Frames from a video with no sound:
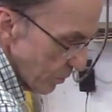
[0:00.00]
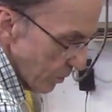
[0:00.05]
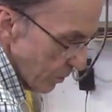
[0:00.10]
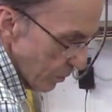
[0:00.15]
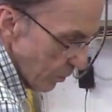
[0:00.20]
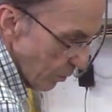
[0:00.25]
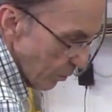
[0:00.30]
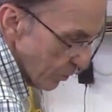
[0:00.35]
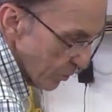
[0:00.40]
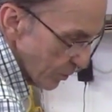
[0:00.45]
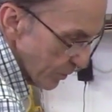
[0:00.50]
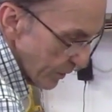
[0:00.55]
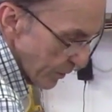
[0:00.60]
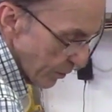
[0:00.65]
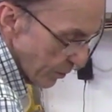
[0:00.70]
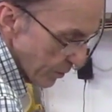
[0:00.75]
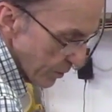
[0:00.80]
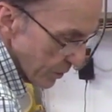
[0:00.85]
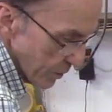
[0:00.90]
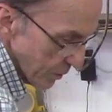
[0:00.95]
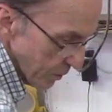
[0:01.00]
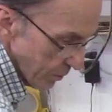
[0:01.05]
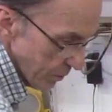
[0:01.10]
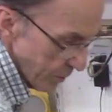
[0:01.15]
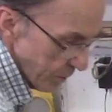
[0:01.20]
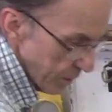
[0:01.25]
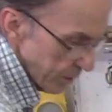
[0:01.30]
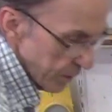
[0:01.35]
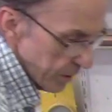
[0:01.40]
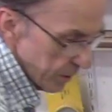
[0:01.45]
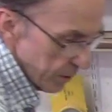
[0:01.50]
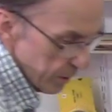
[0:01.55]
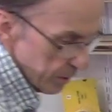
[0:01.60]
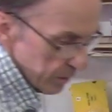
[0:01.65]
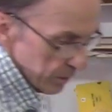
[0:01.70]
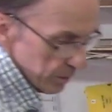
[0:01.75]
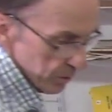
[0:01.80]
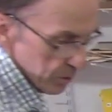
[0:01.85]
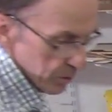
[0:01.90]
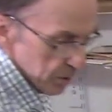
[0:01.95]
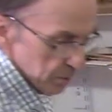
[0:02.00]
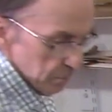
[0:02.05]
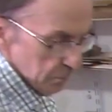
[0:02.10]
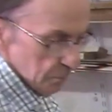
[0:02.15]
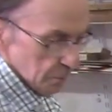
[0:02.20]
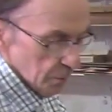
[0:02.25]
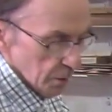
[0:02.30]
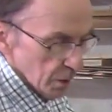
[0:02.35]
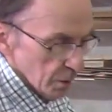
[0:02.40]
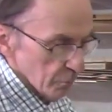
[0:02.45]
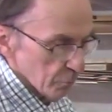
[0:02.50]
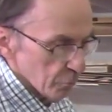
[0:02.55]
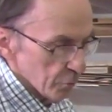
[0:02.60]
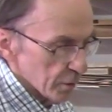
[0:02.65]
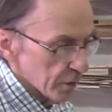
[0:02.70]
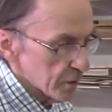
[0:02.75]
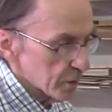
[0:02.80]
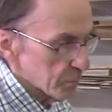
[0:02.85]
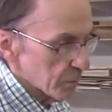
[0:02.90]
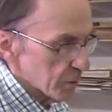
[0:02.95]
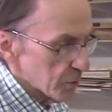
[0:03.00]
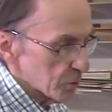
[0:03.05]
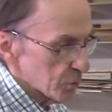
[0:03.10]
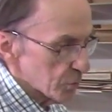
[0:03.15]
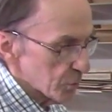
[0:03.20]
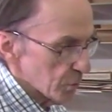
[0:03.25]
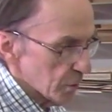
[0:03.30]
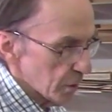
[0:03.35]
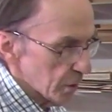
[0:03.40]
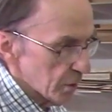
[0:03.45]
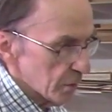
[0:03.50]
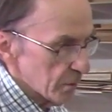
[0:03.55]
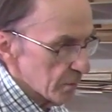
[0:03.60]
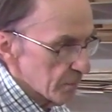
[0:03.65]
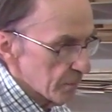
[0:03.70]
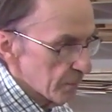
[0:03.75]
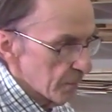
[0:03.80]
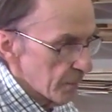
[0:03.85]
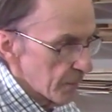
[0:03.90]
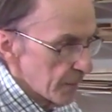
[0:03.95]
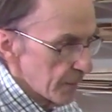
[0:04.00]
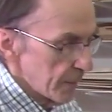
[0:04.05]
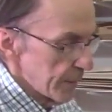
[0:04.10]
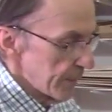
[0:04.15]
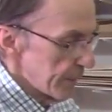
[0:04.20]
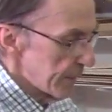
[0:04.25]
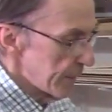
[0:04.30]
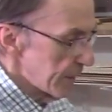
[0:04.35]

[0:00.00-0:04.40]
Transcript: larger also. This bar up front is much stronger. In